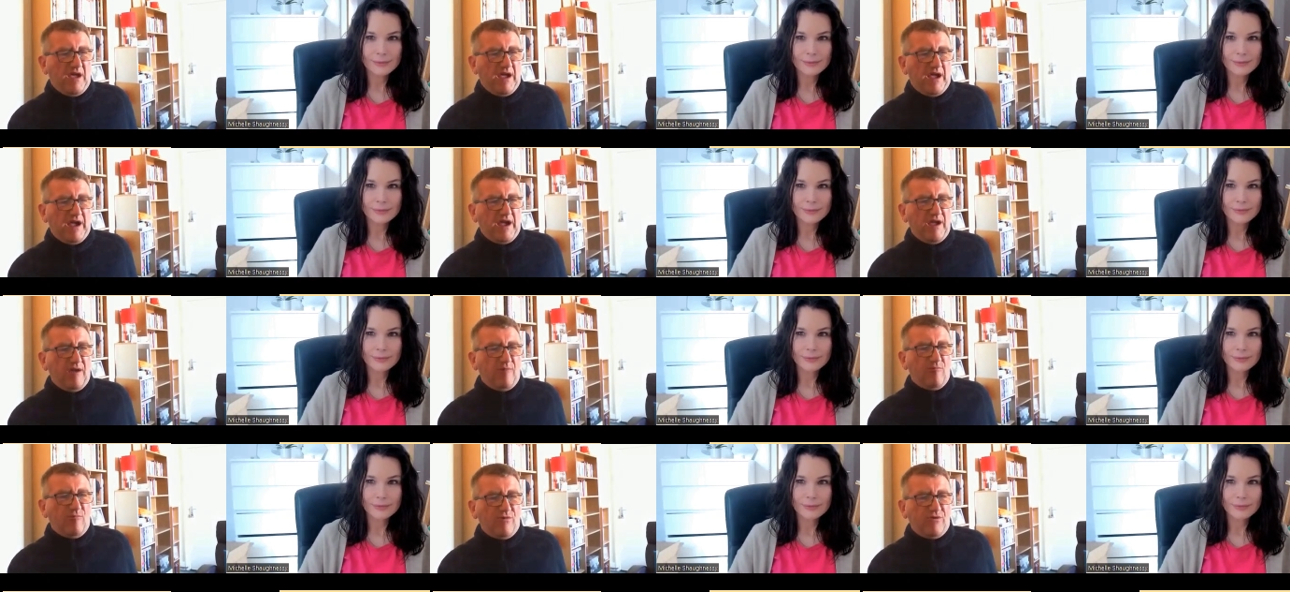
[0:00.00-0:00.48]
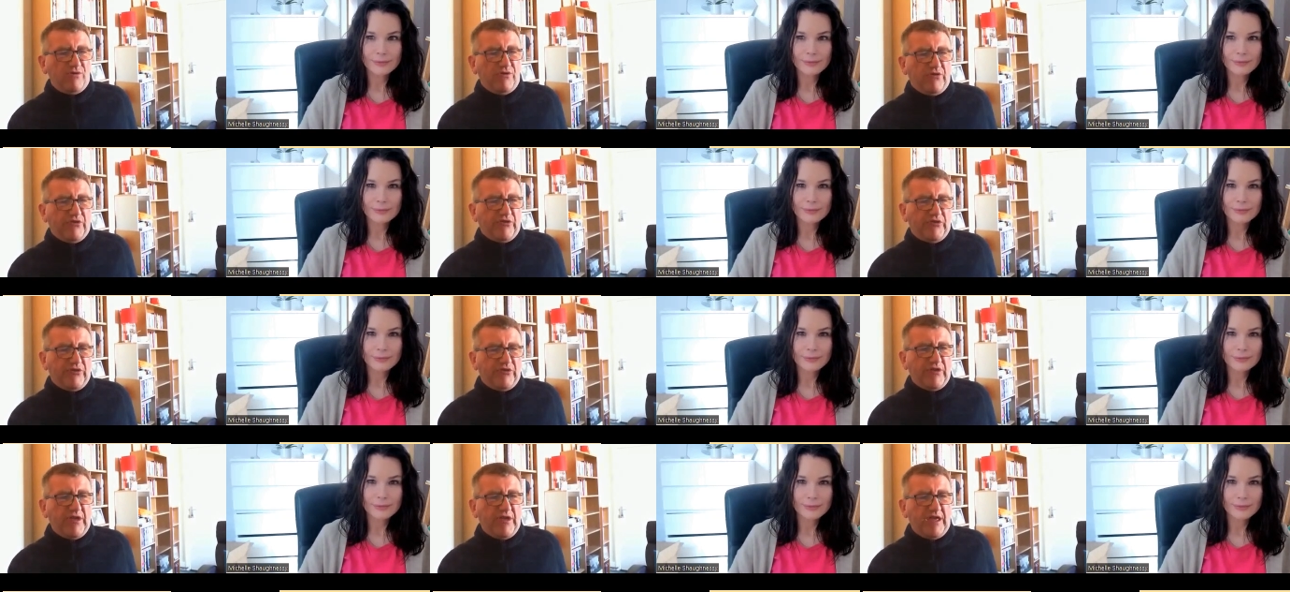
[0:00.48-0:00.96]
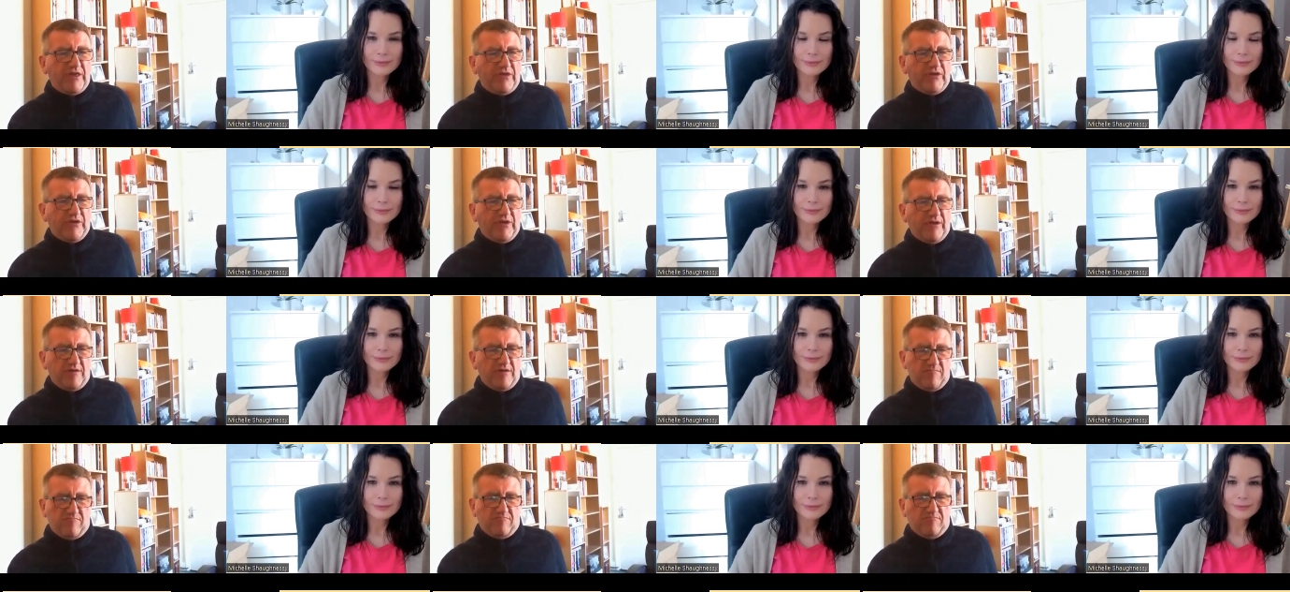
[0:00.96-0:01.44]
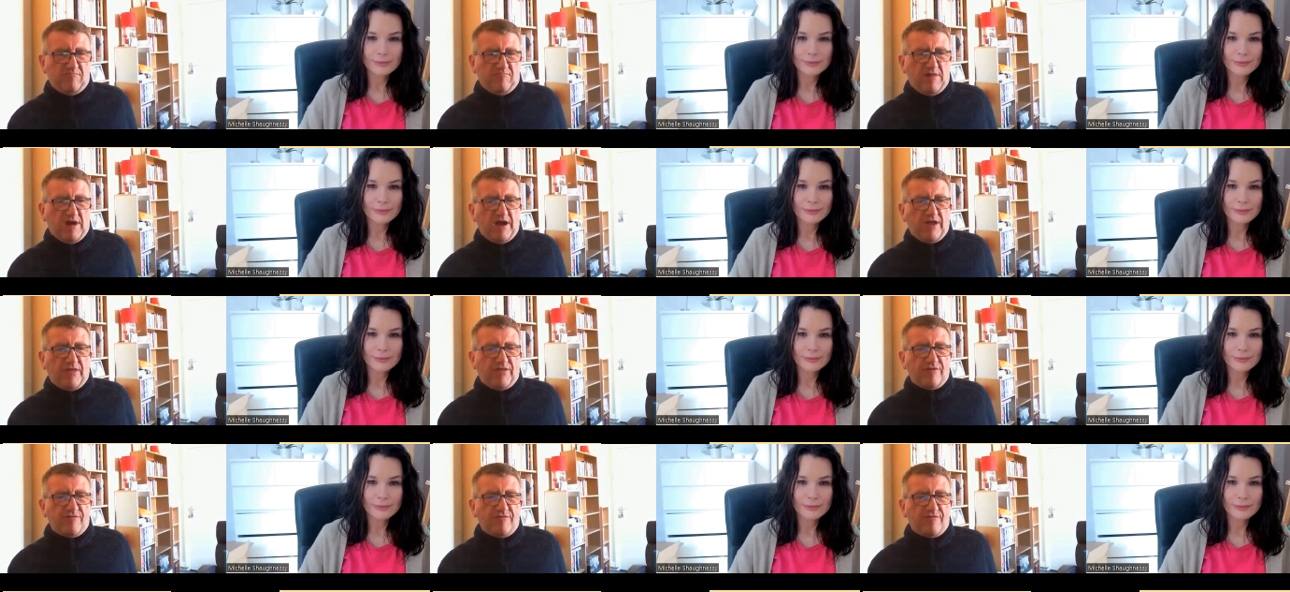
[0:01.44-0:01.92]
Speaker 1: I would sit
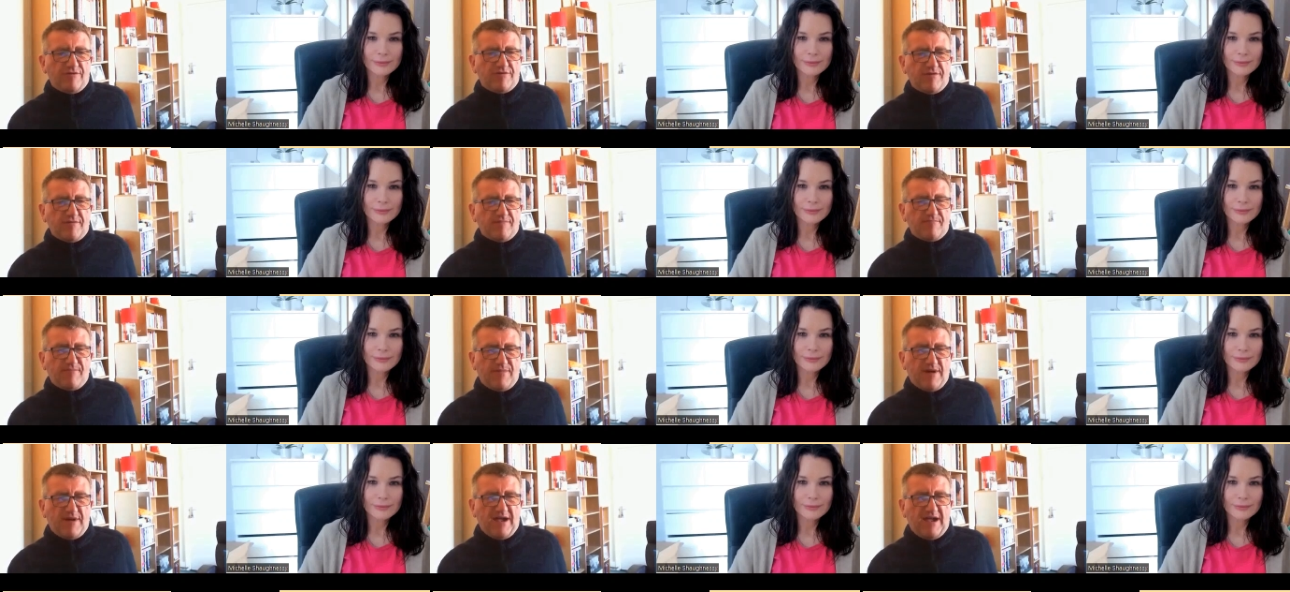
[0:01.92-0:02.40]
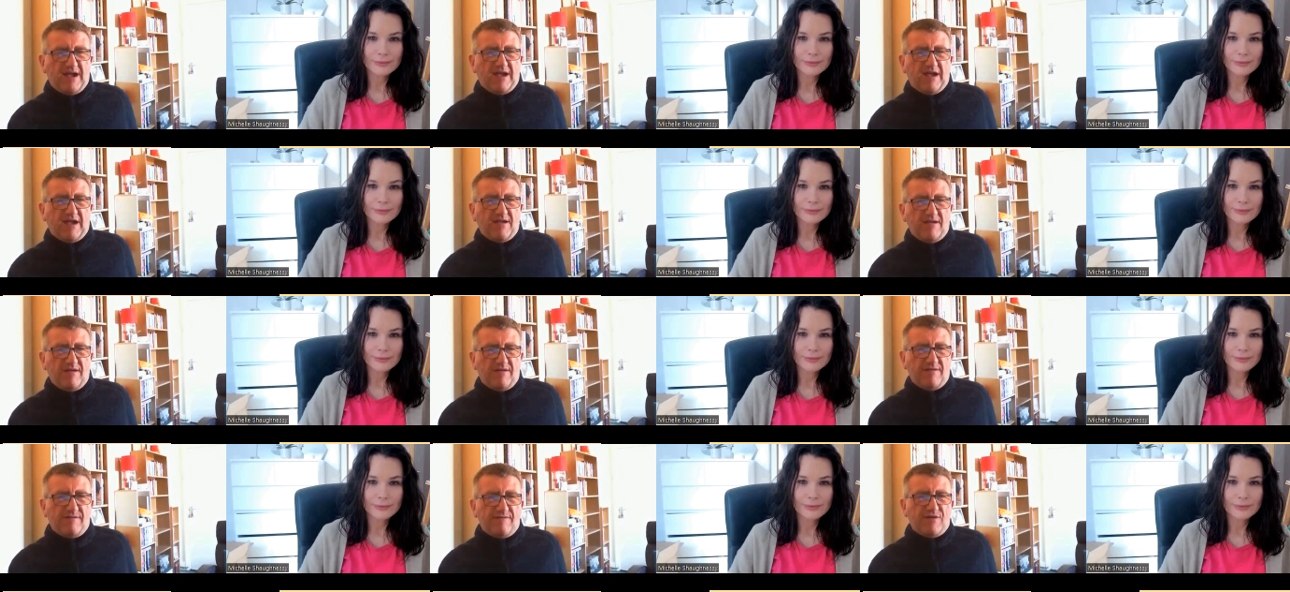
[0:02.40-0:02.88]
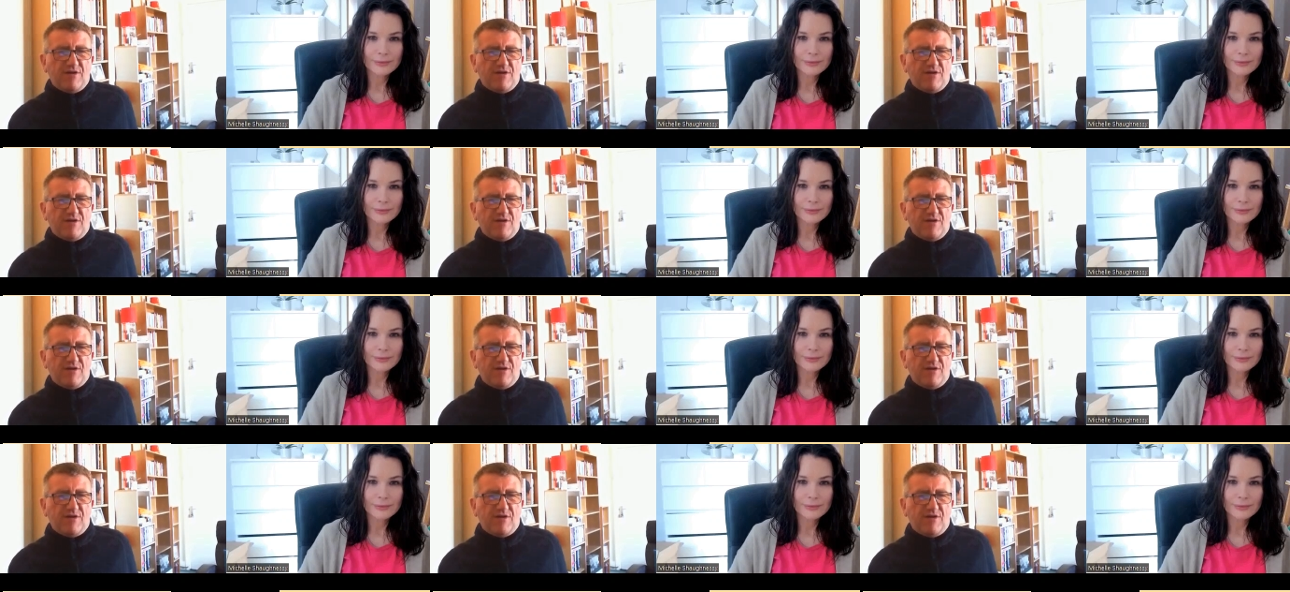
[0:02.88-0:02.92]
either at the back